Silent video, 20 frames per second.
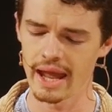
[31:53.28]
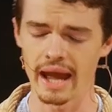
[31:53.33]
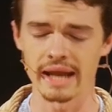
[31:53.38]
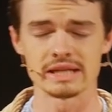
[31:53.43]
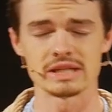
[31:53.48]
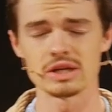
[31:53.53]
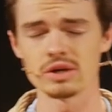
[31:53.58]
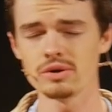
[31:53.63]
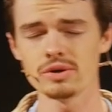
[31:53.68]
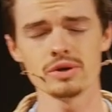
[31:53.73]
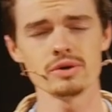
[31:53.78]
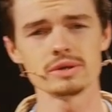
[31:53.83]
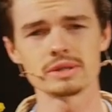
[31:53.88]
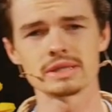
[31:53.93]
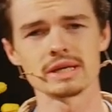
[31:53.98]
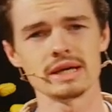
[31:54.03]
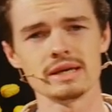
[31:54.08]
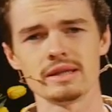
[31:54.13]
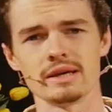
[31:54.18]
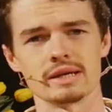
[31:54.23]
Until you
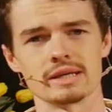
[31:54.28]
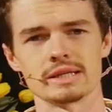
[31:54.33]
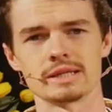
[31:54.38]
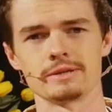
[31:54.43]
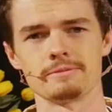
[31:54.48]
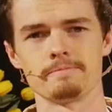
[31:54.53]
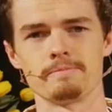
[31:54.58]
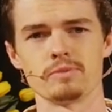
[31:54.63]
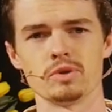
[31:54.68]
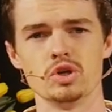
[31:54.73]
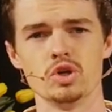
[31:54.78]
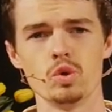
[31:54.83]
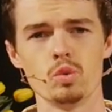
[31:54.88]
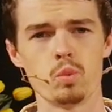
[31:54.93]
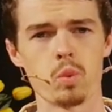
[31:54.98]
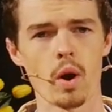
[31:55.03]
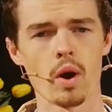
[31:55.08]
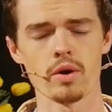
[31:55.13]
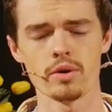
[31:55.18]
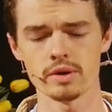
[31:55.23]
see this, you
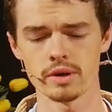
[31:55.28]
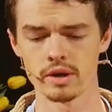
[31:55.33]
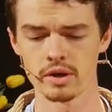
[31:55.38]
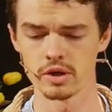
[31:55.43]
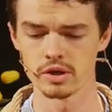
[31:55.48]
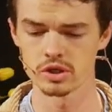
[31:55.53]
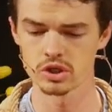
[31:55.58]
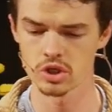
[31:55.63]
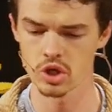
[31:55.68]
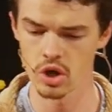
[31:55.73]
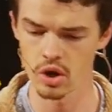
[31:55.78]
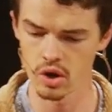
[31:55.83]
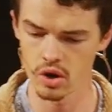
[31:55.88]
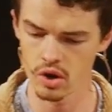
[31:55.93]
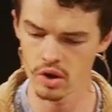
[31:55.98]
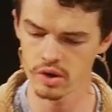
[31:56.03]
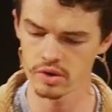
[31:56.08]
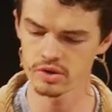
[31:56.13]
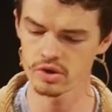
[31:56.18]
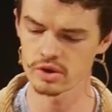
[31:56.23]
won't
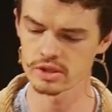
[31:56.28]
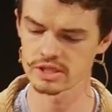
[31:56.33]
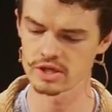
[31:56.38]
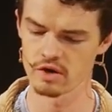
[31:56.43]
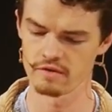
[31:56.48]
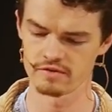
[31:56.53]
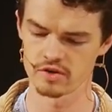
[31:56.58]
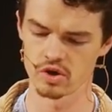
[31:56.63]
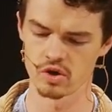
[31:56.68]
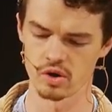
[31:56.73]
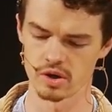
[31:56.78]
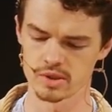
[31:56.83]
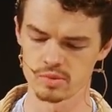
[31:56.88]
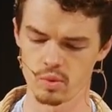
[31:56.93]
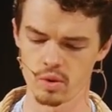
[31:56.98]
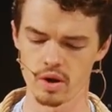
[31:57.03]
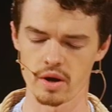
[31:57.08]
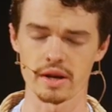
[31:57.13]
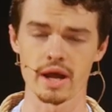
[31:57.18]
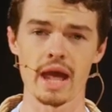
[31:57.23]
turn yourself to
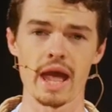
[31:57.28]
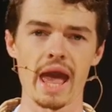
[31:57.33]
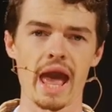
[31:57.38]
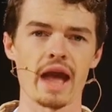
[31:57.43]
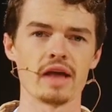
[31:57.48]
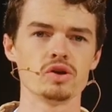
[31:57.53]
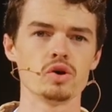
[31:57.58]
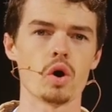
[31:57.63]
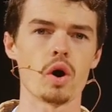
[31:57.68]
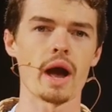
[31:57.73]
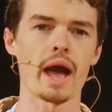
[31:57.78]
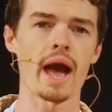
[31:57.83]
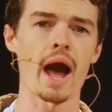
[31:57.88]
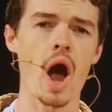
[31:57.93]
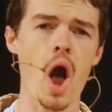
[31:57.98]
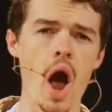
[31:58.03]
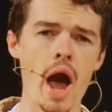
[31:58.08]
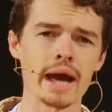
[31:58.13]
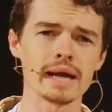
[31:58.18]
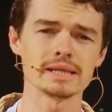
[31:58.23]
God's word, and your
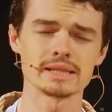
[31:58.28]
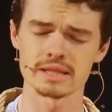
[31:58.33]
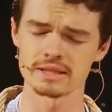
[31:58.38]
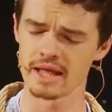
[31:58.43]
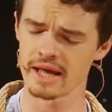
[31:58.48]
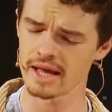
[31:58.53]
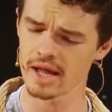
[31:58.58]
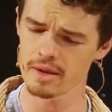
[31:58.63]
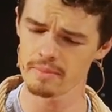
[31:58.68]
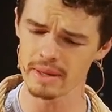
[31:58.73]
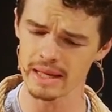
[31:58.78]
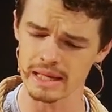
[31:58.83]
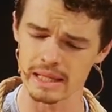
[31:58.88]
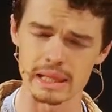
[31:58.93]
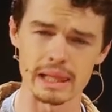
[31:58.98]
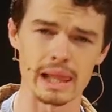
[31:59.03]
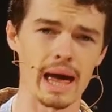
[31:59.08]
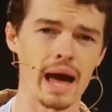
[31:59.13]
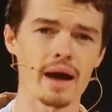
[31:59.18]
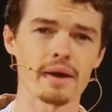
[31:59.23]
eyes, they're going to be
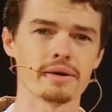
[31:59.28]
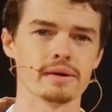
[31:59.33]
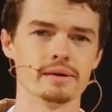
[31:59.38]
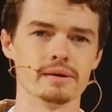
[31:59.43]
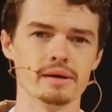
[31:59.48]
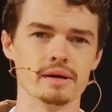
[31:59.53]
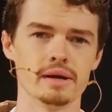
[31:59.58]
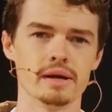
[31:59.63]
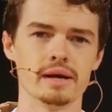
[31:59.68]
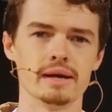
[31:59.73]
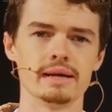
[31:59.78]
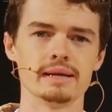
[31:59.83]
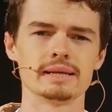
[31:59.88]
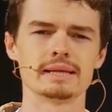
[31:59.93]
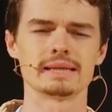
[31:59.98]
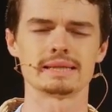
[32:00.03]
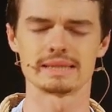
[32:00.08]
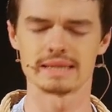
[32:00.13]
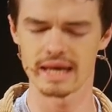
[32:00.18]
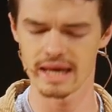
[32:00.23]
clouded
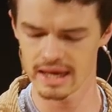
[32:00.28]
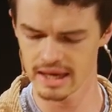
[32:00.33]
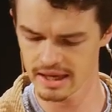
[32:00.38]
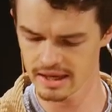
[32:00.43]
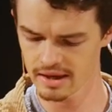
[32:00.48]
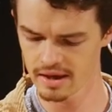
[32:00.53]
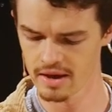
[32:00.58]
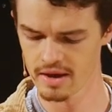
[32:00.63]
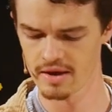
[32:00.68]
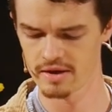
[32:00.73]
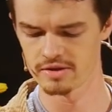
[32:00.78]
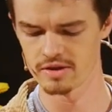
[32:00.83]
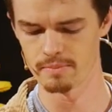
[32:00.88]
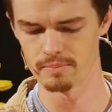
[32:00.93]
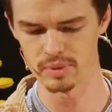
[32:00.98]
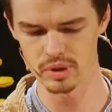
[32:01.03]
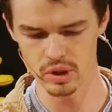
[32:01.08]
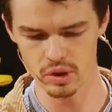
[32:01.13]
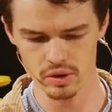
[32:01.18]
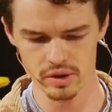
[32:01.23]
to seeing the
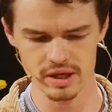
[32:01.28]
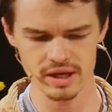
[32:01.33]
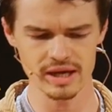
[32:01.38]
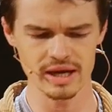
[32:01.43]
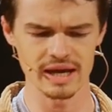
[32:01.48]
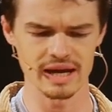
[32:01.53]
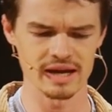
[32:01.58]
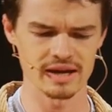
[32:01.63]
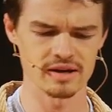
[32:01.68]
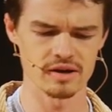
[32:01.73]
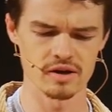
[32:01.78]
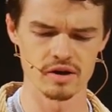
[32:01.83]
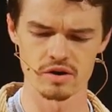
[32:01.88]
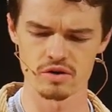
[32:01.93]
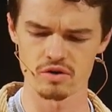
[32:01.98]
beauty in